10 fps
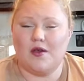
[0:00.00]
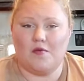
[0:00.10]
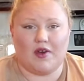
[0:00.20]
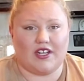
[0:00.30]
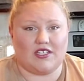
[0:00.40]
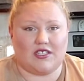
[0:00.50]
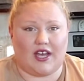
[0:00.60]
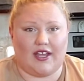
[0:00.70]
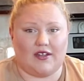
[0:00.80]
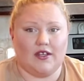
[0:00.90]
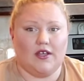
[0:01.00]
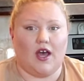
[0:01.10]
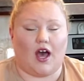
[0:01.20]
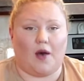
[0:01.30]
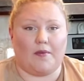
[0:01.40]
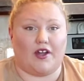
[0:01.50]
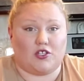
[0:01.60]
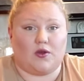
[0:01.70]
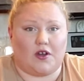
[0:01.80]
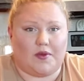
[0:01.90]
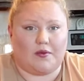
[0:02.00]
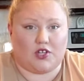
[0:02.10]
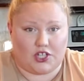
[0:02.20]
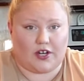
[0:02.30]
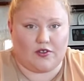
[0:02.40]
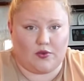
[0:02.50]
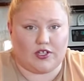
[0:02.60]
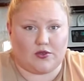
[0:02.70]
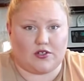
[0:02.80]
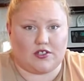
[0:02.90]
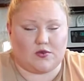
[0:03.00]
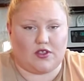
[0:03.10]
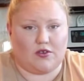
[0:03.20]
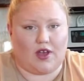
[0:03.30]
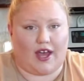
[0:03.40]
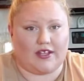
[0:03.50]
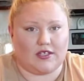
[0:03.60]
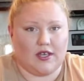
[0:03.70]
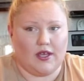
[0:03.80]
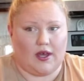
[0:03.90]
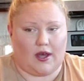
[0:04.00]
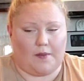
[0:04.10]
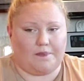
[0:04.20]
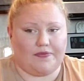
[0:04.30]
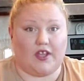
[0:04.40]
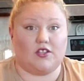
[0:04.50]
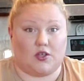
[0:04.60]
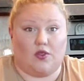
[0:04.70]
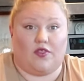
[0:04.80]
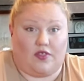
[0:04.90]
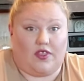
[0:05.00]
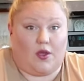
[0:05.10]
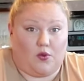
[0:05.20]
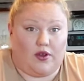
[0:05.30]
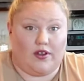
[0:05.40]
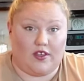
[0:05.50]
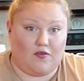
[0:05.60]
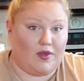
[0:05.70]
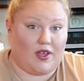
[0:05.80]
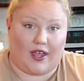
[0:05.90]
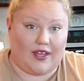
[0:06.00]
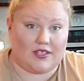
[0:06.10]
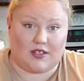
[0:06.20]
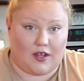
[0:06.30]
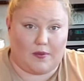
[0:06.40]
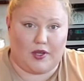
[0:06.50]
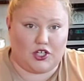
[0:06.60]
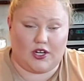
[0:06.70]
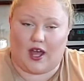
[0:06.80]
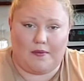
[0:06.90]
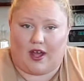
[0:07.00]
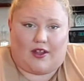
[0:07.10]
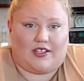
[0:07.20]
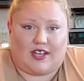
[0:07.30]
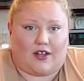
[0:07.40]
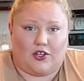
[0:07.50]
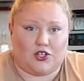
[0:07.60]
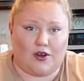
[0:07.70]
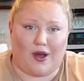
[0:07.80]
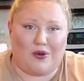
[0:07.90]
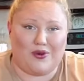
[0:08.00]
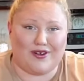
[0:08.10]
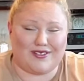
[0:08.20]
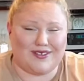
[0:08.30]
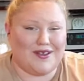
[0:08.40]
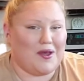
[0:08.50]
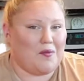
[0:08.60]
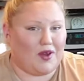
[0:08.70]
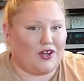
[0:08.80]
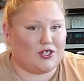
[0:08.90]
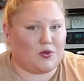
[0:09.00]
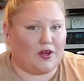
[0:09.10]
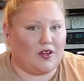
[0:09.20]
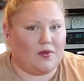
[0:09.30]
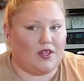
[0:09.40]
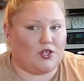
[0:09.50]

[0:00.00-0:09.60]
money's tight. I just wanted to be able to share the resources with you guys. And so they would give me, I guess, a commission. I'm not exactly sure how it works, but I just wanted to be